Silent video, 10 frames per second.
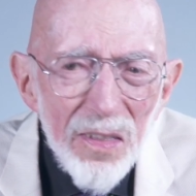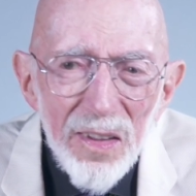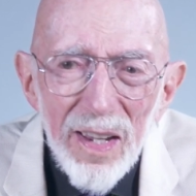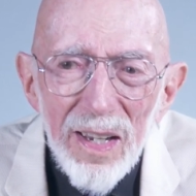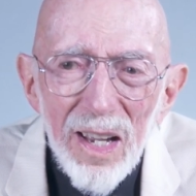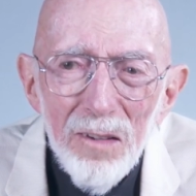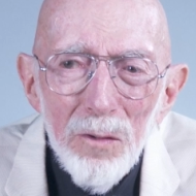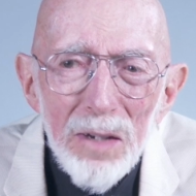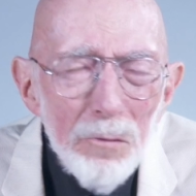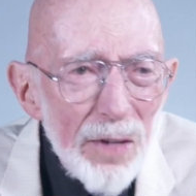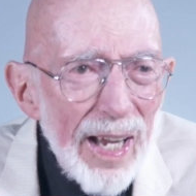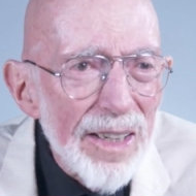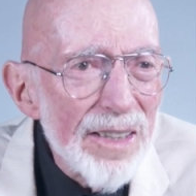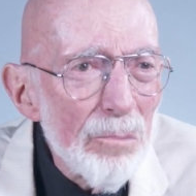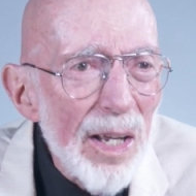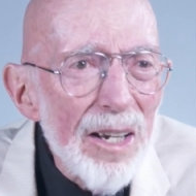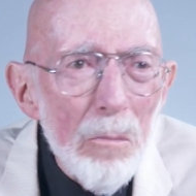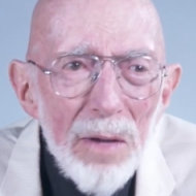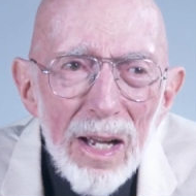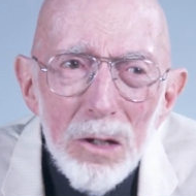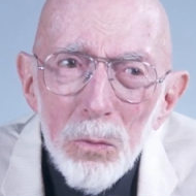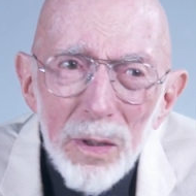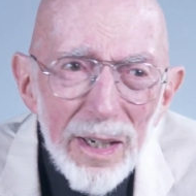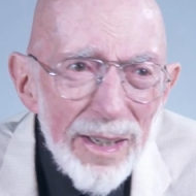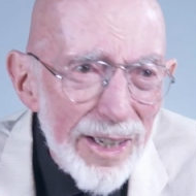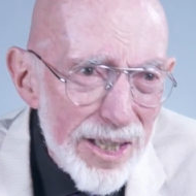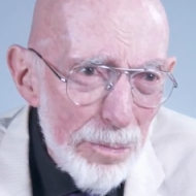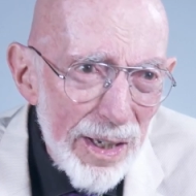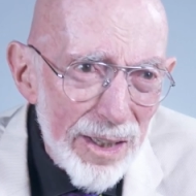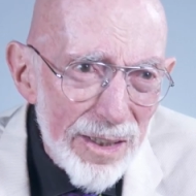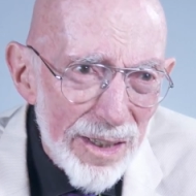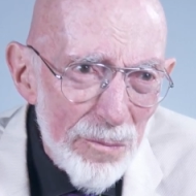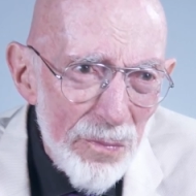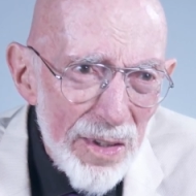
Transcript: They have, in fact, been about what I expected.